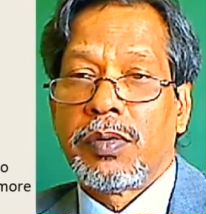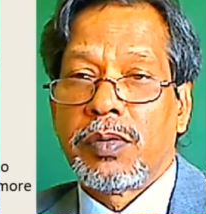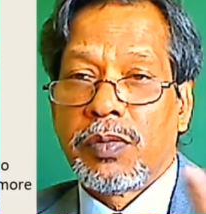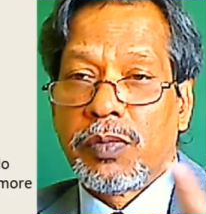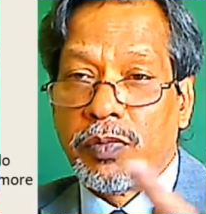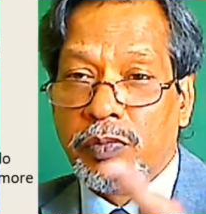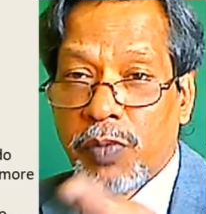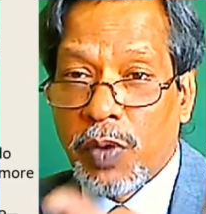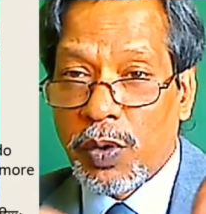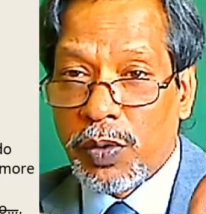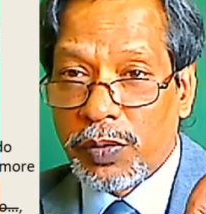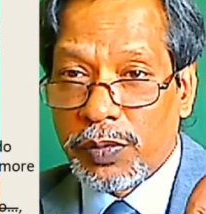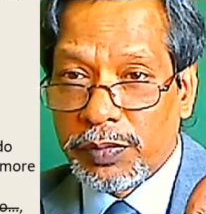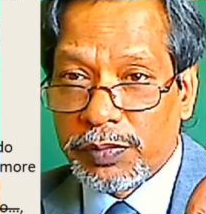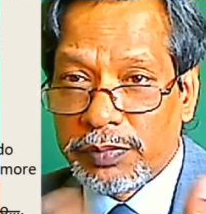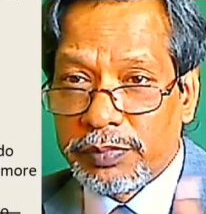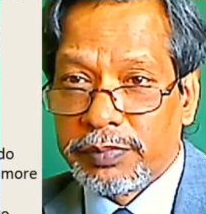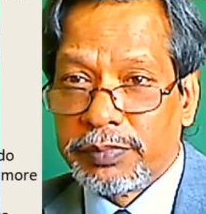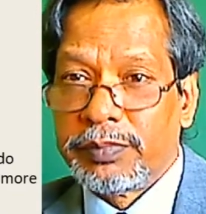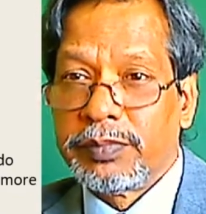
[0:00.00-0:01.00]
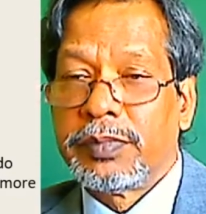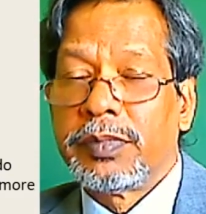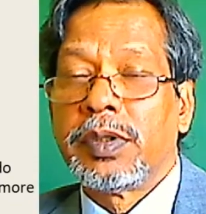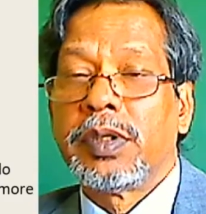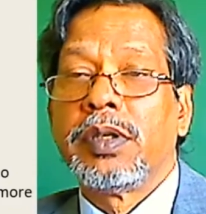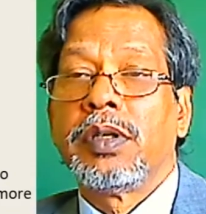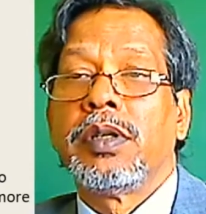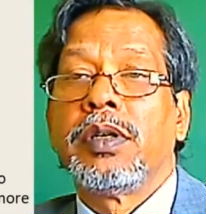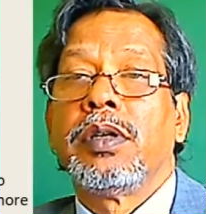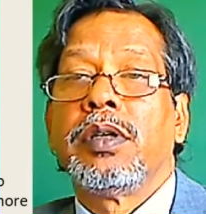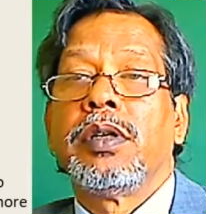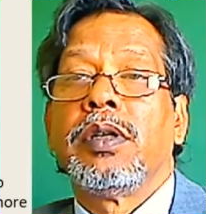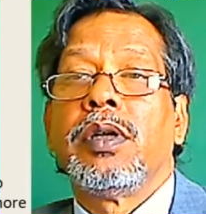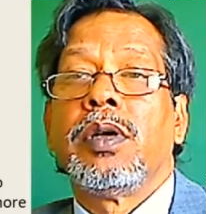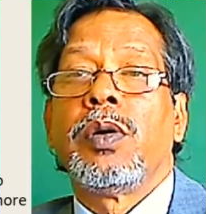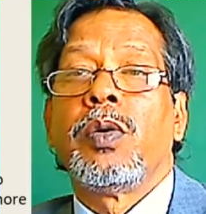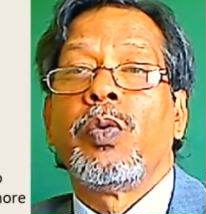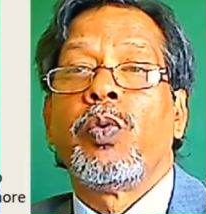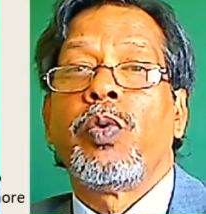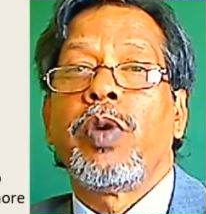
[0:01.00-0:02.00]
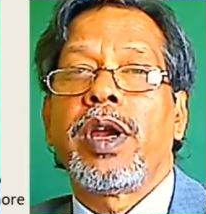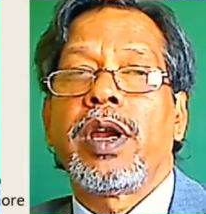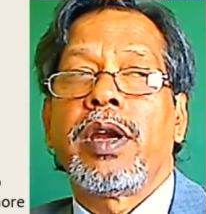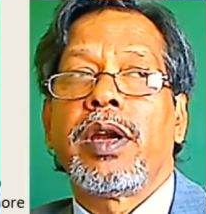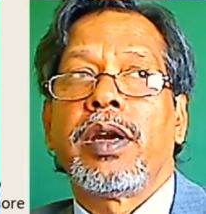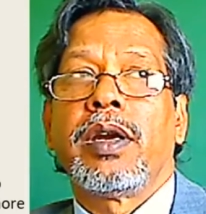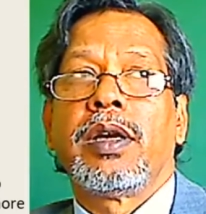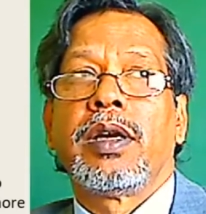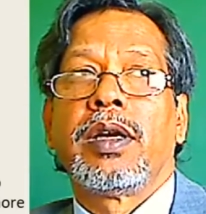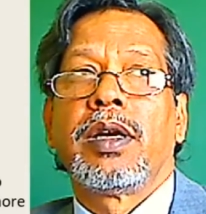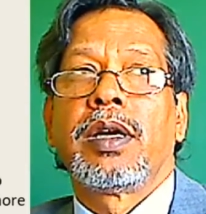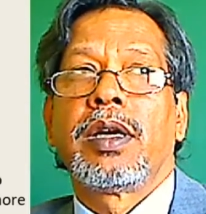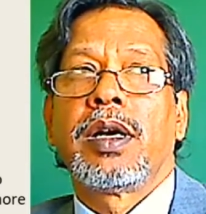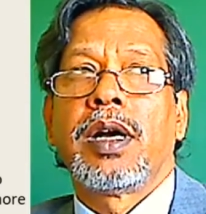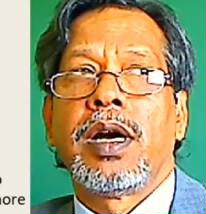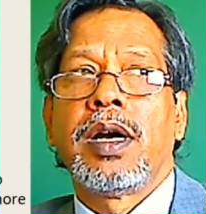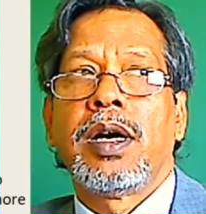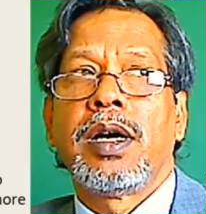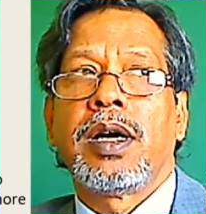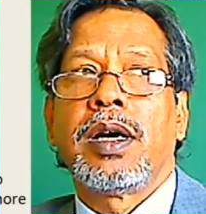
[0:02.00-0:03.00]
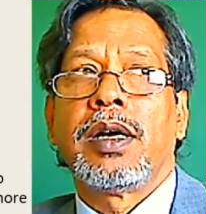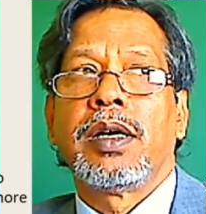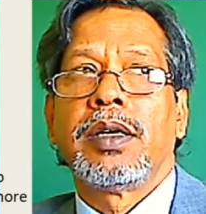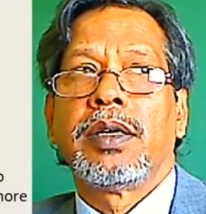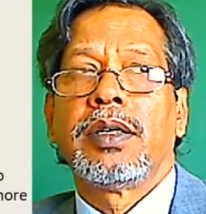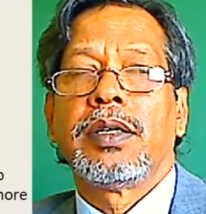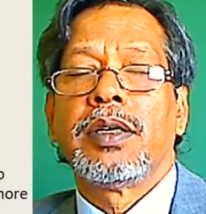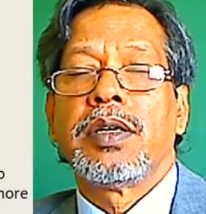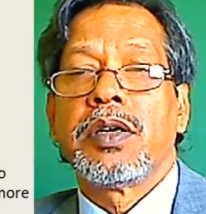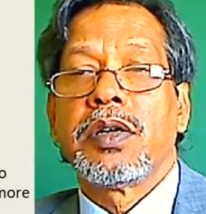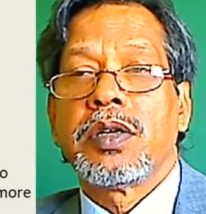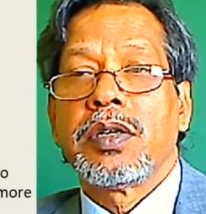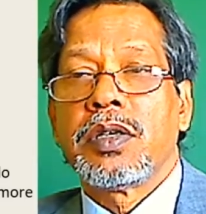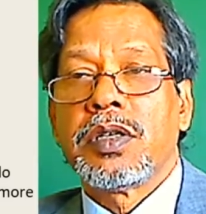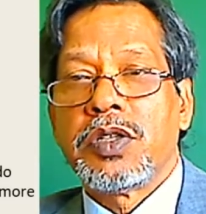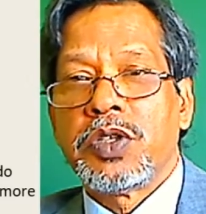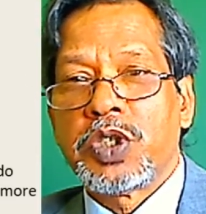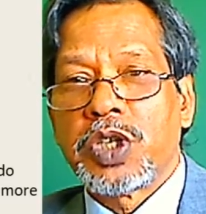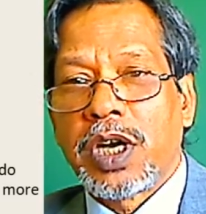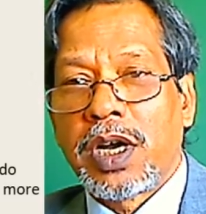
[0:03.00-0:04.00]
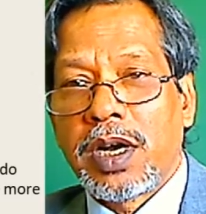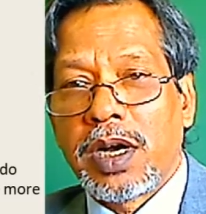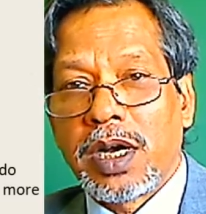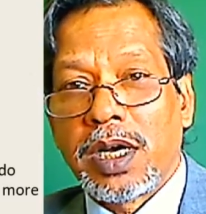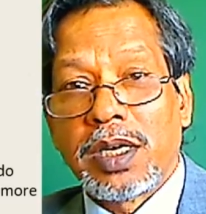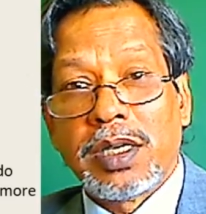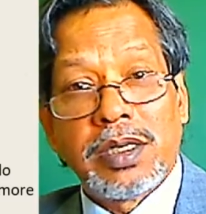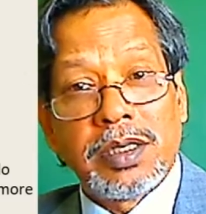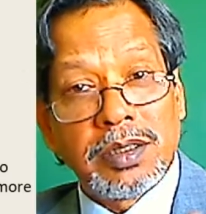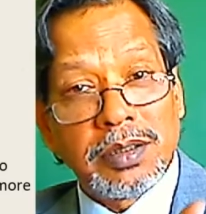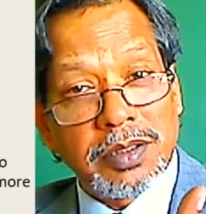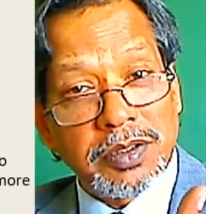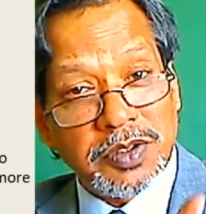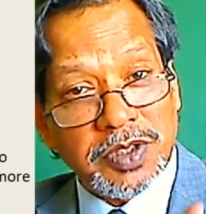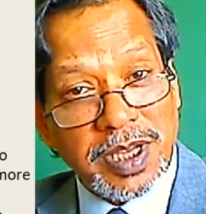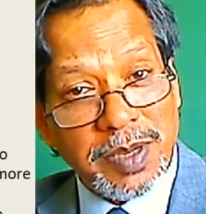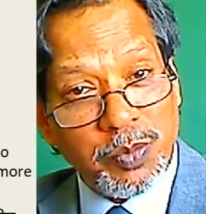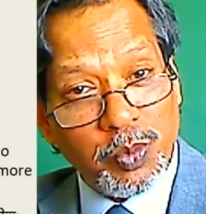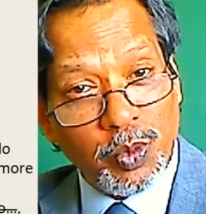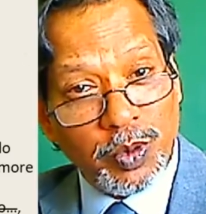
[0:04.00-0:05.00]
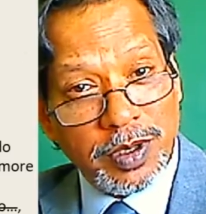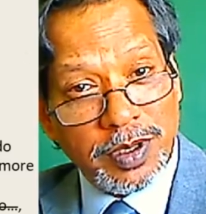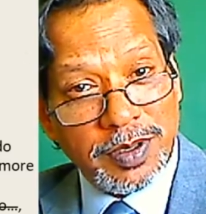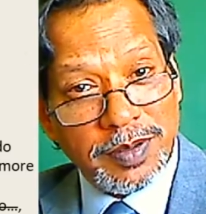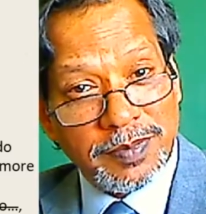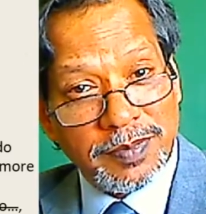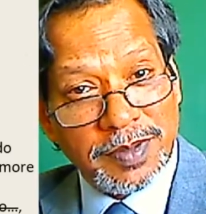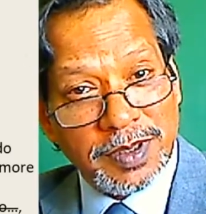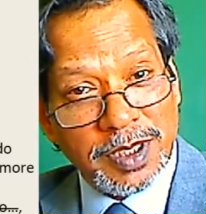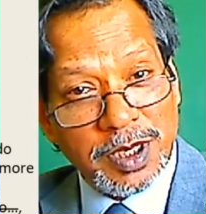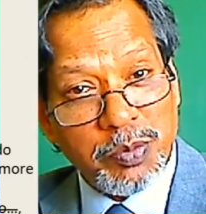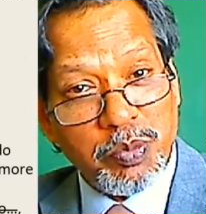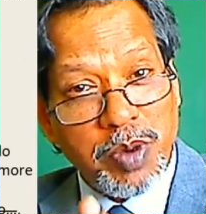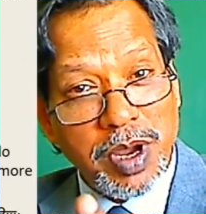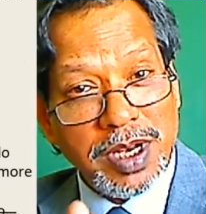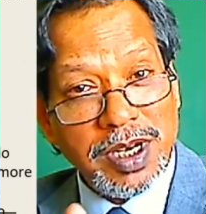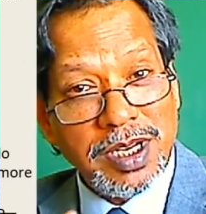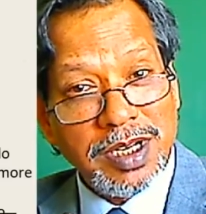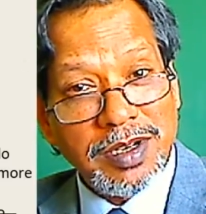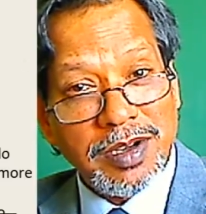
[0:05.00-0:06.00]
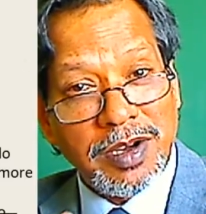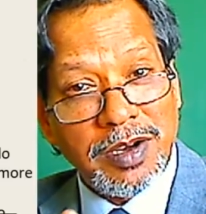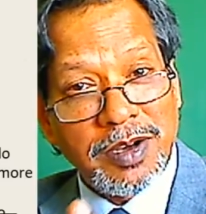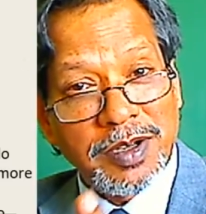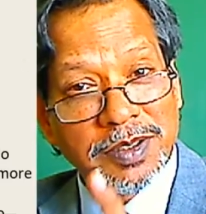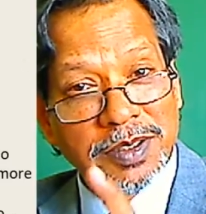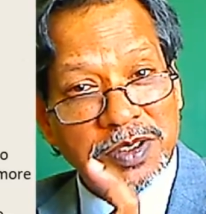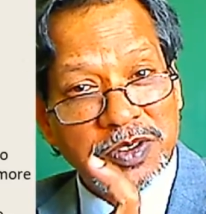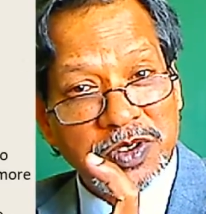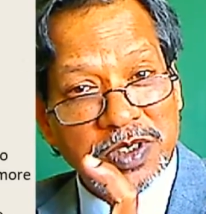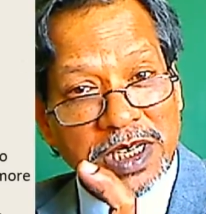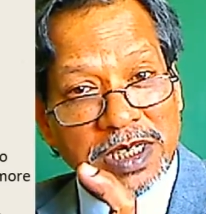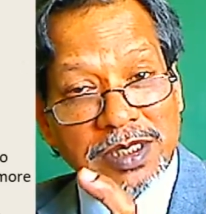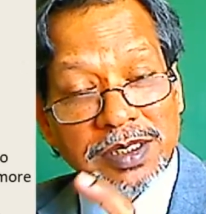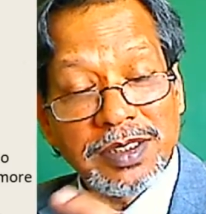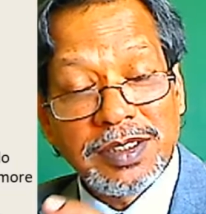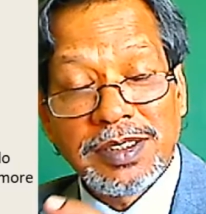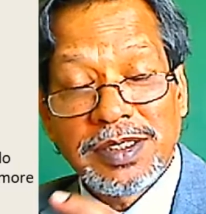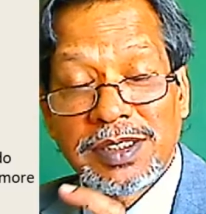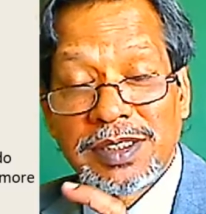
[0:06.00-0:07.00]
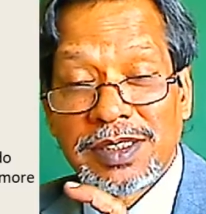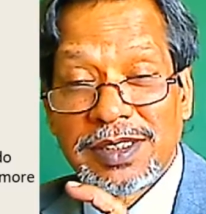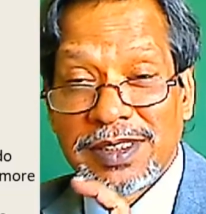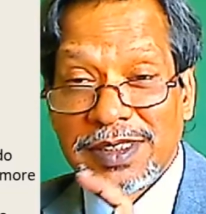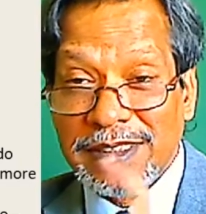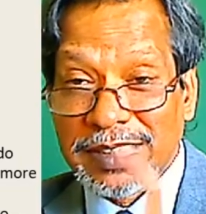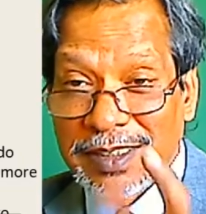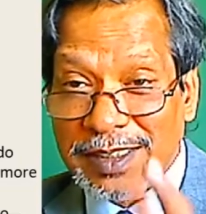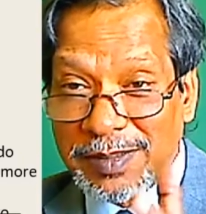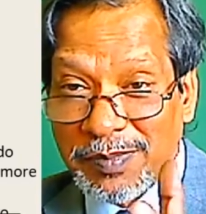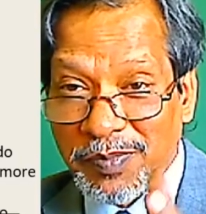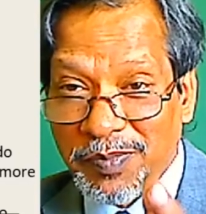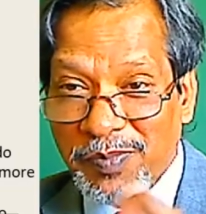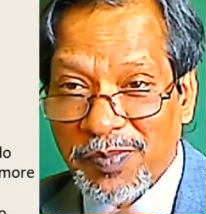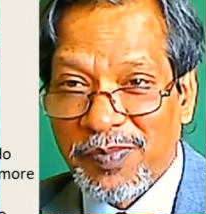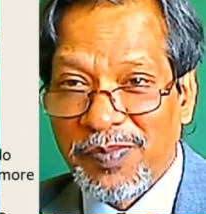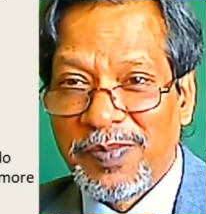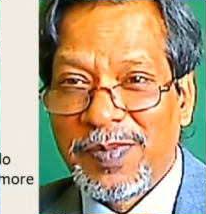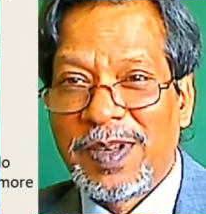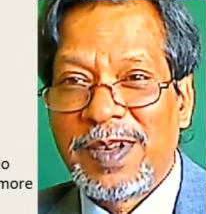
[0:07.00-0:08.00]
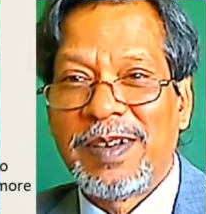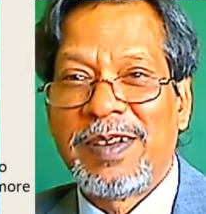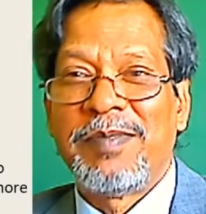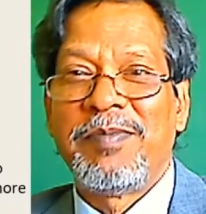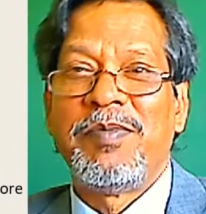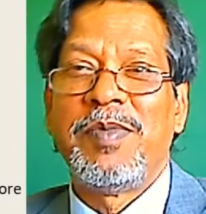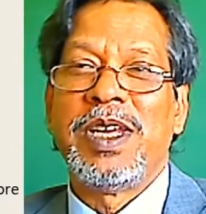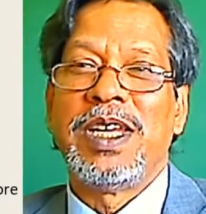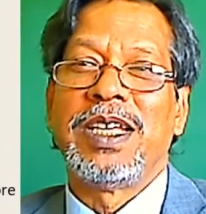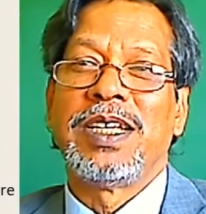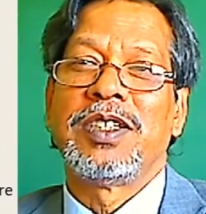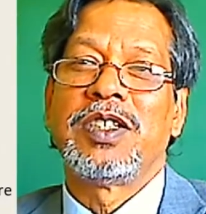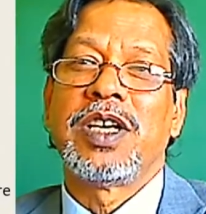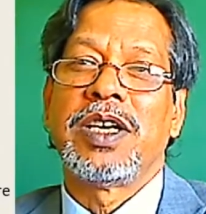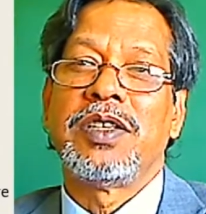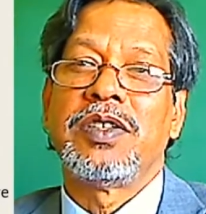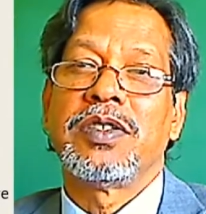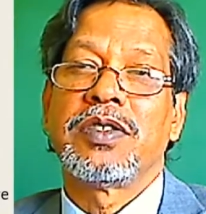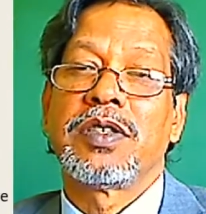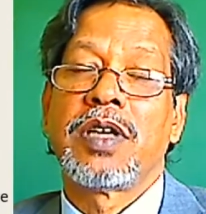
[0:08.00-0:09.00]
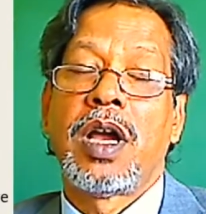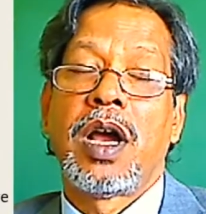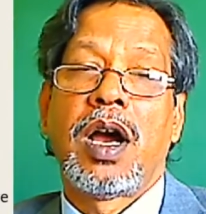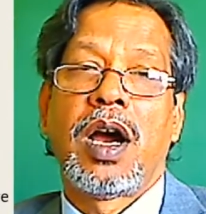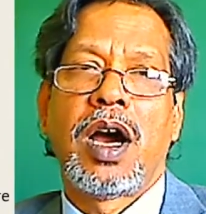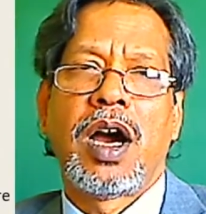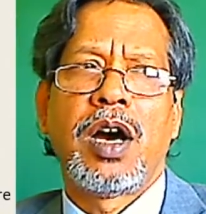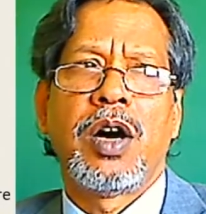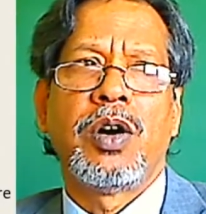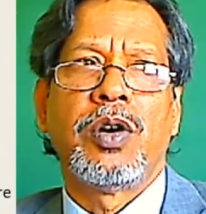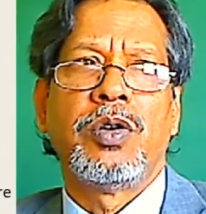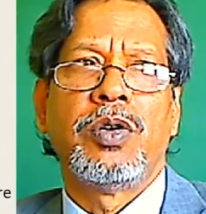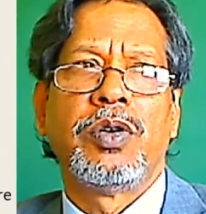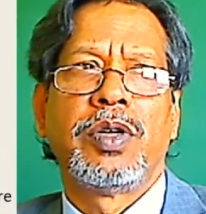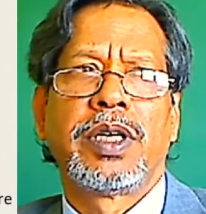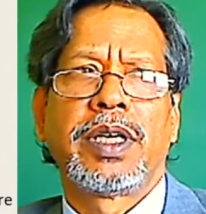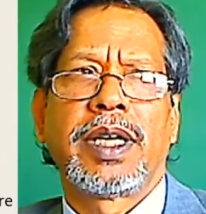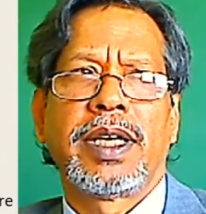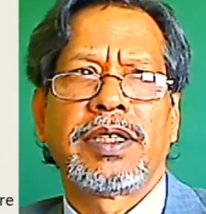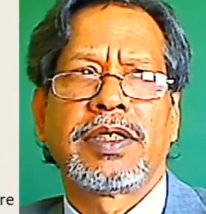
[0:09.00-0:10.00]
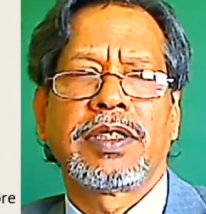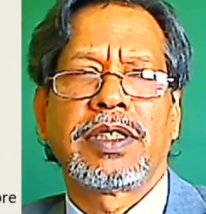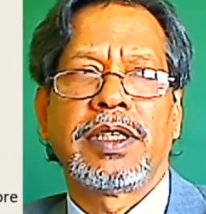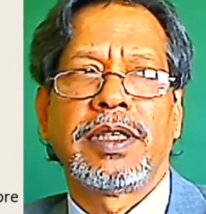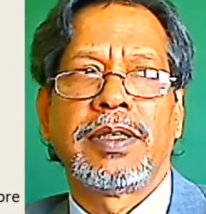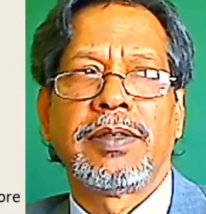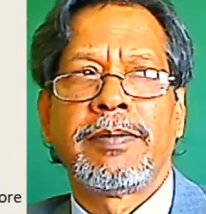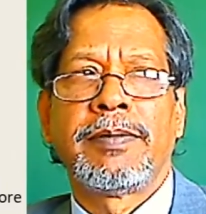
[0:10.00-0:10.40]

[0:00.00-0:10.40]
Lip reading: Wo. Where? Kahan? Jahan. The same word. Depending on the sentence, meaning changes. How? Kaise?